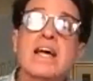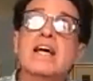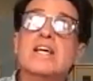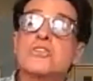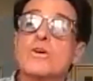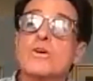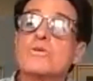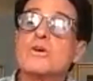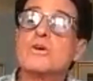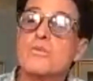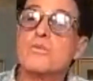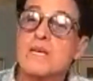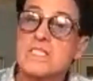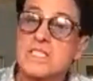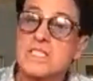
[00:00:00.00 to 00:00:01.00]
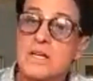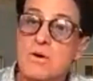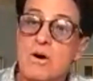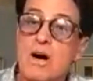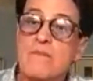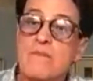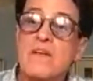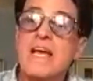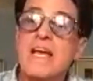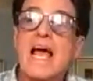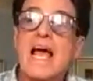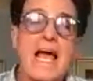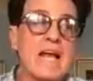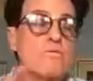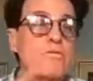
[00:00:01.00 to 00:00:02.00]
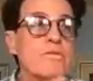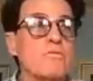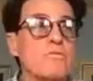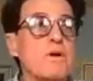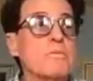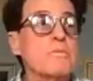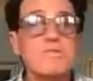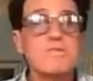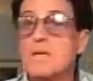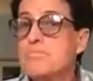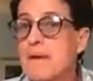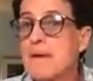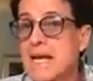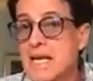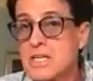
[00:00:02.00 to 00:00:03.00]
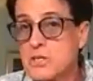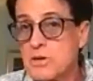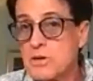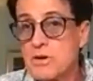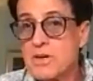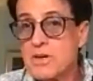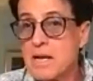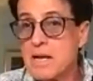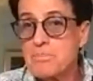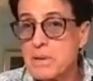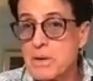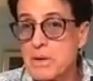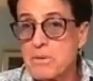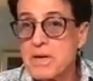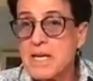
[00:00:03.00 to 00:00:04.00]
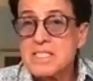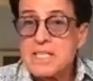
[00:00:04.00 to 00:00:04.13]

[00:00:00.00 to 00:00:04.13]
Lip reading: So you rinse it off. It removes embedded dirt and impurities.